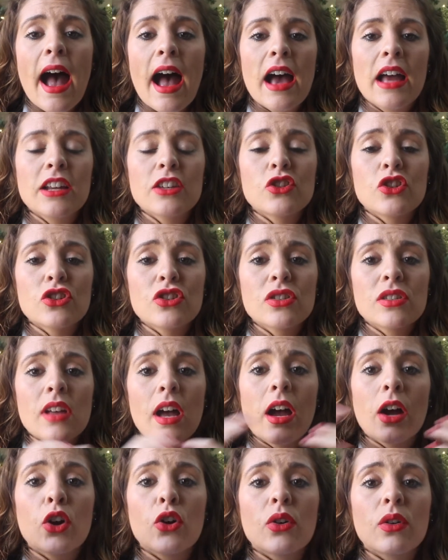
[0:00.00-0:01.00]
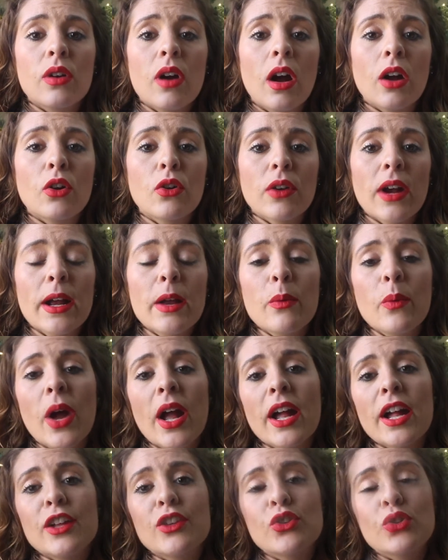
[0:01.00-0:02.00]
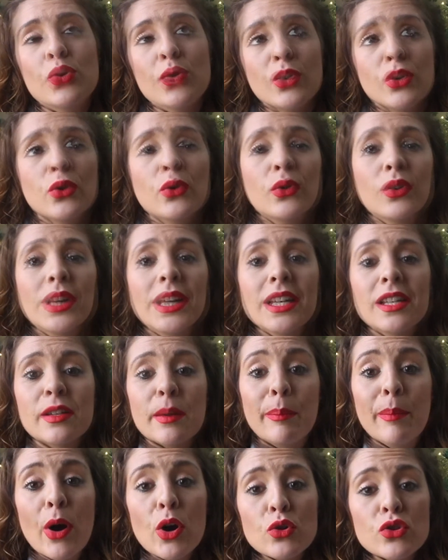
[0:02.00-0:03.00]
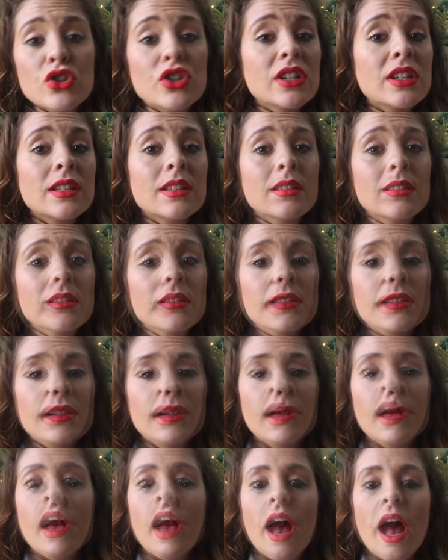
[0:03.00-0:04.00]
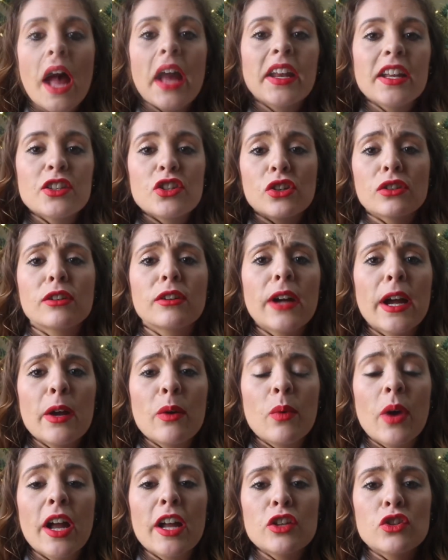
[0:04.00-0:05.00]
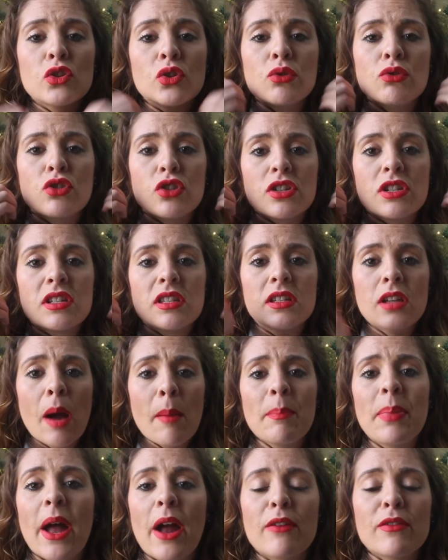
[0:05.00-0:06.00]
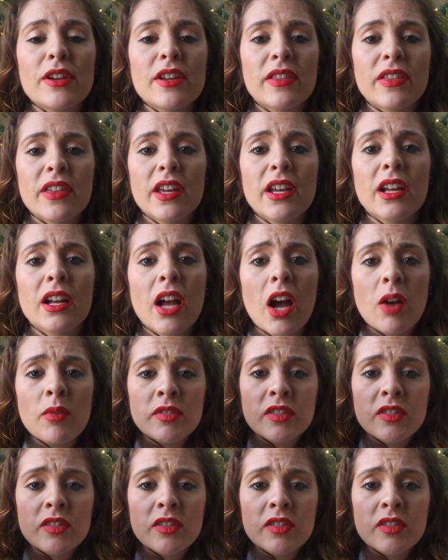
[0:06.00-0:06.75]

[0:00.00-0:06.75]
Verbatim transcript: And it's just a, a great way to release emotions and it's a great way to just dump everything,